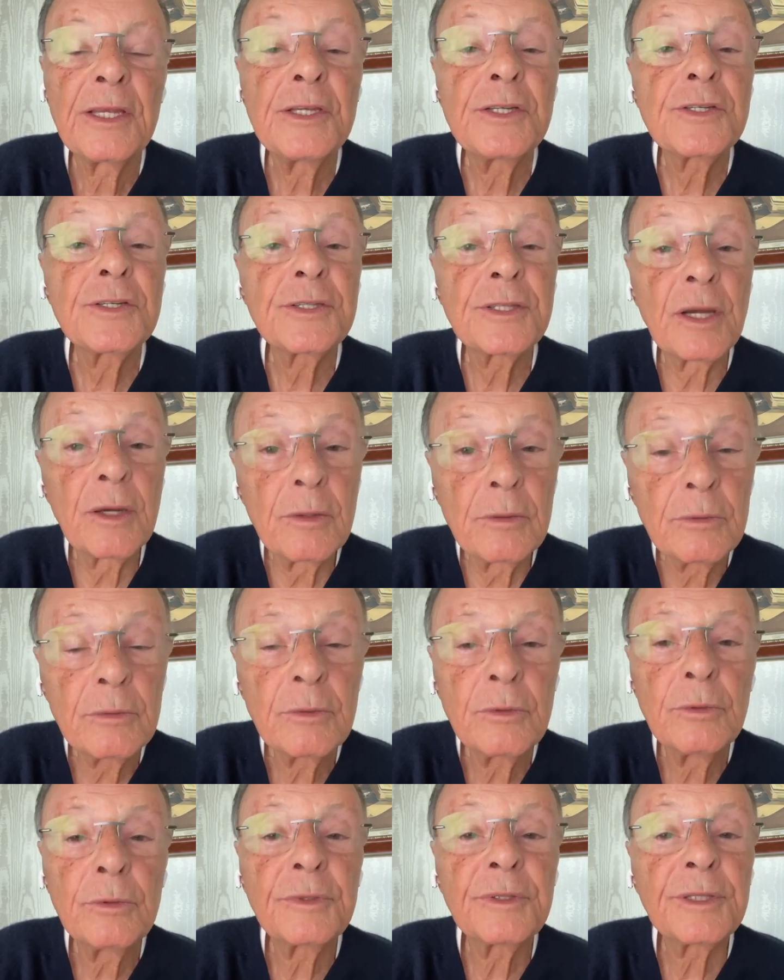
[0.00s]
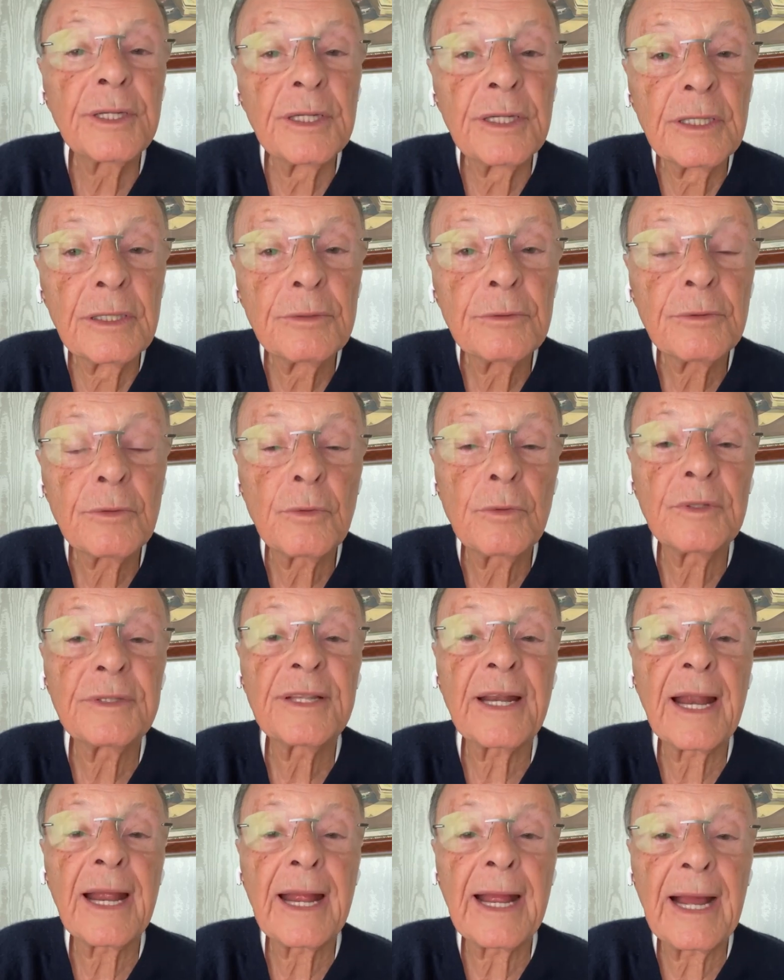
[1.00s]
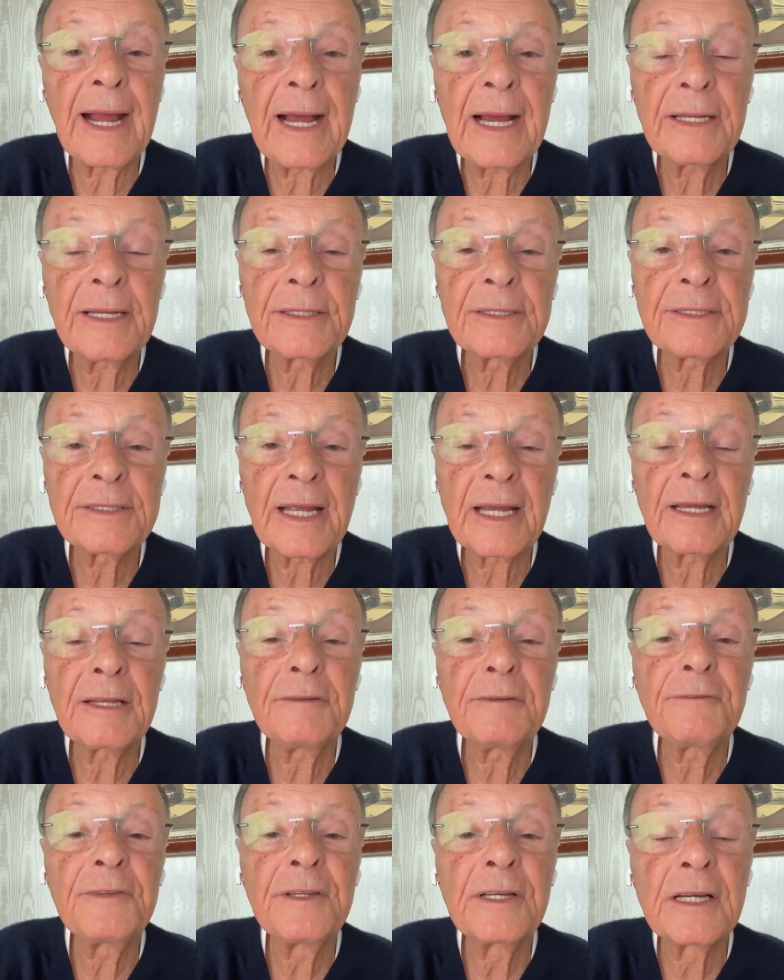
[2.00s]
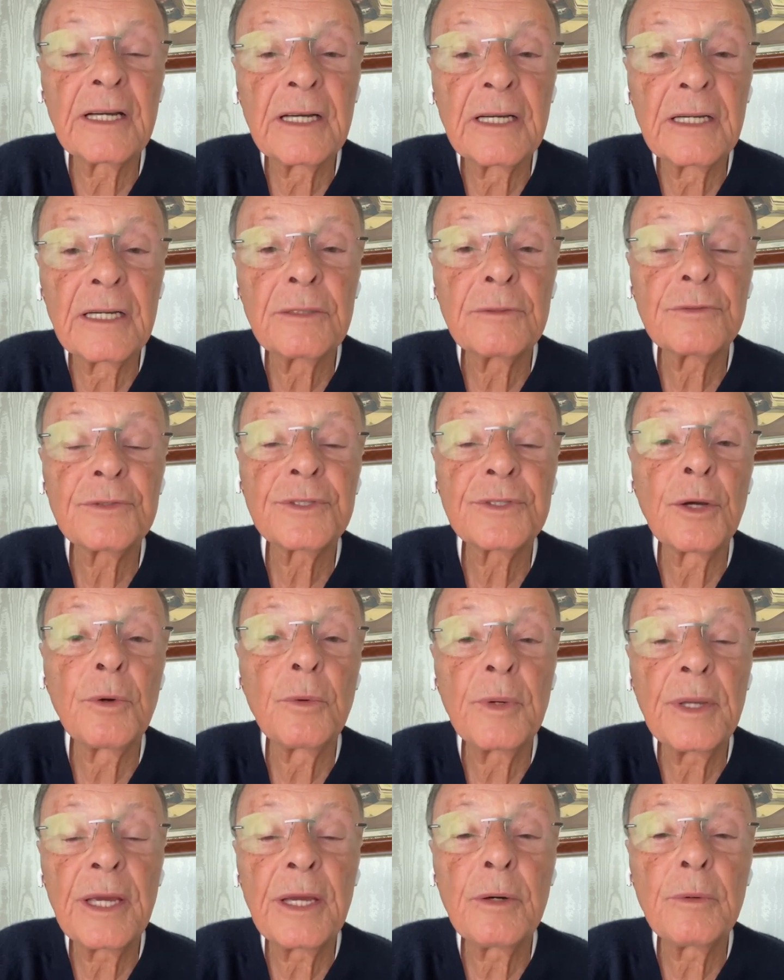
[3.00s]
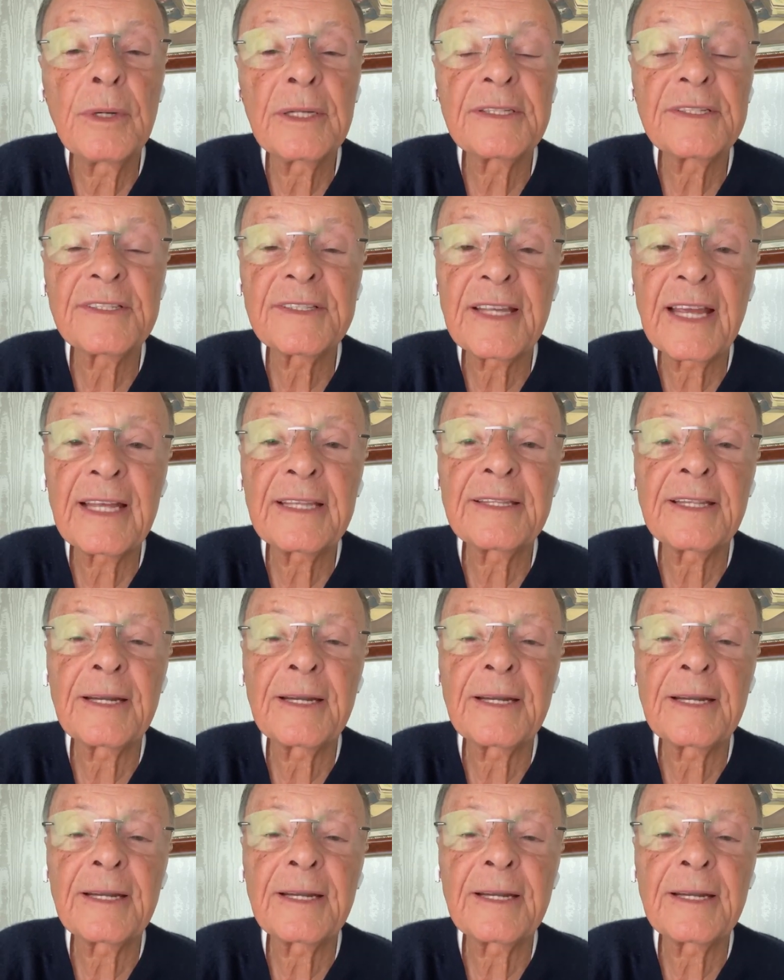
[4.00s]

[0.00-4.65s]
they are fighting against the flesh, sacrificing themselves, etc.